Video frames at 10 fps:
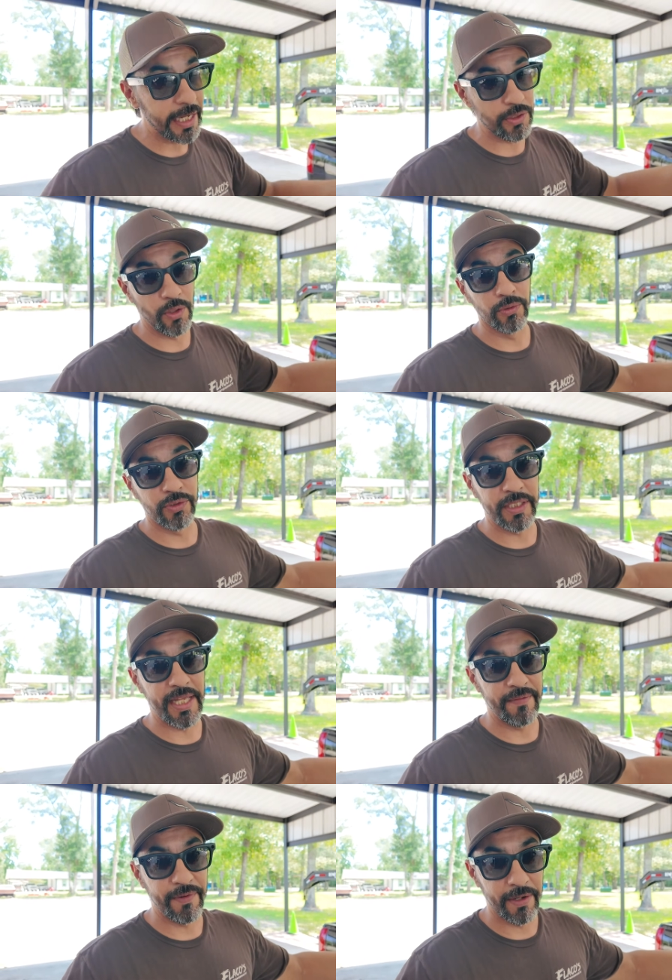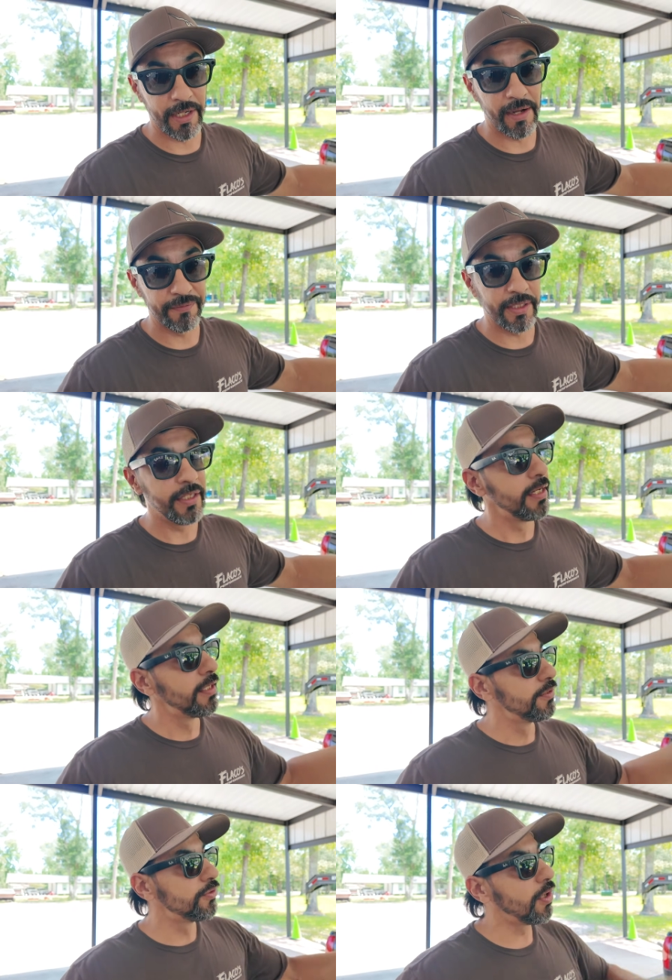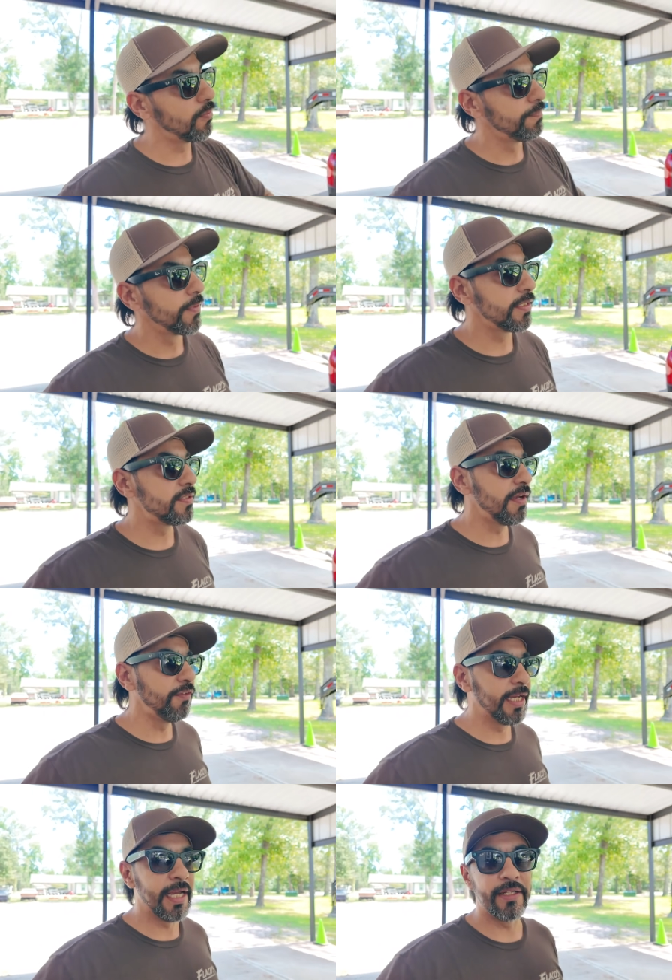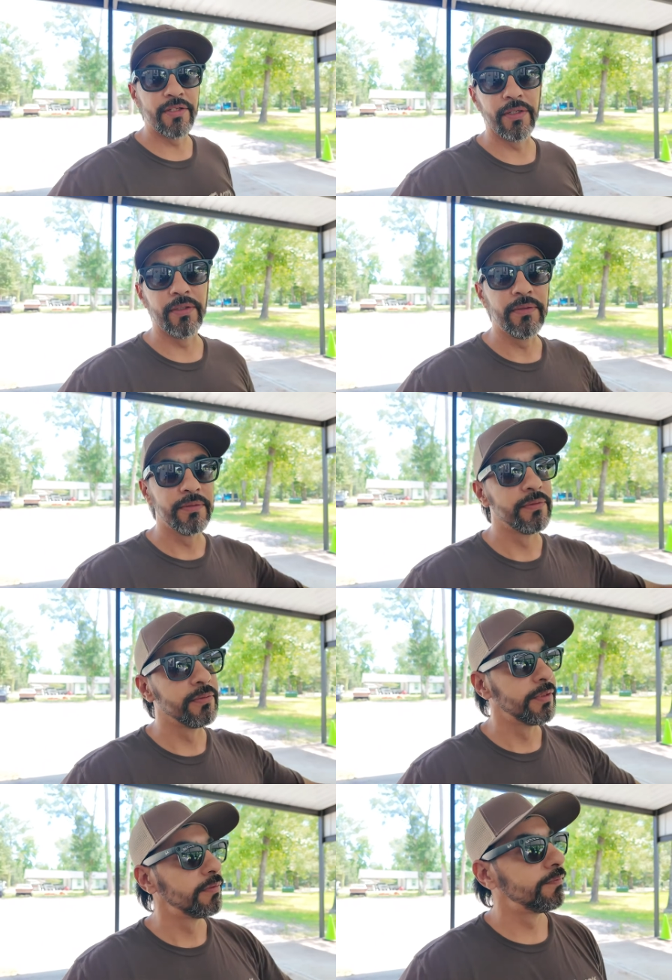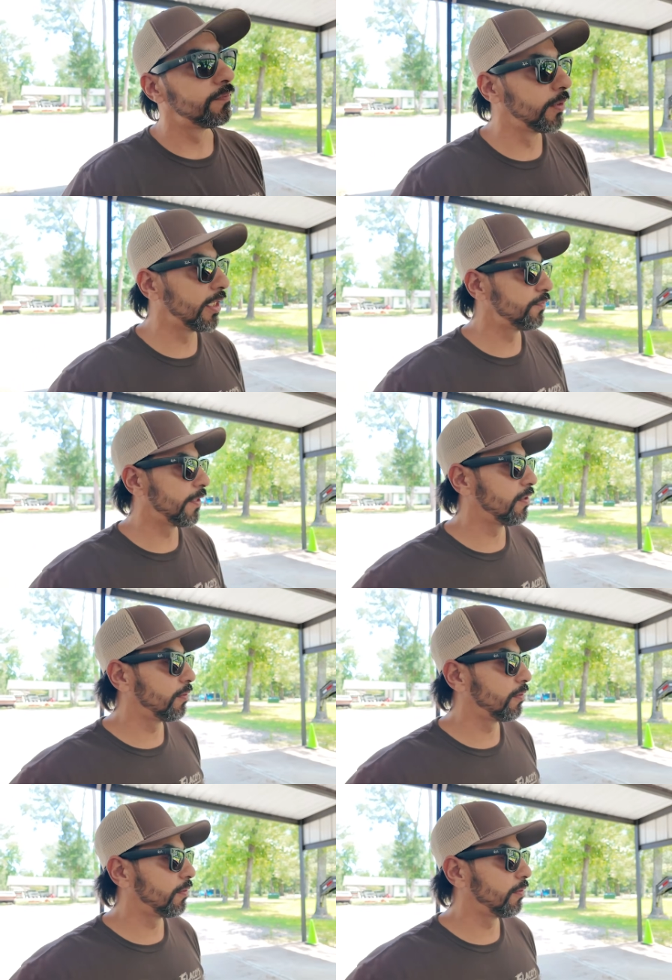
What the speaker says: and you don't see that very often, so it's definitely a head turner, runs very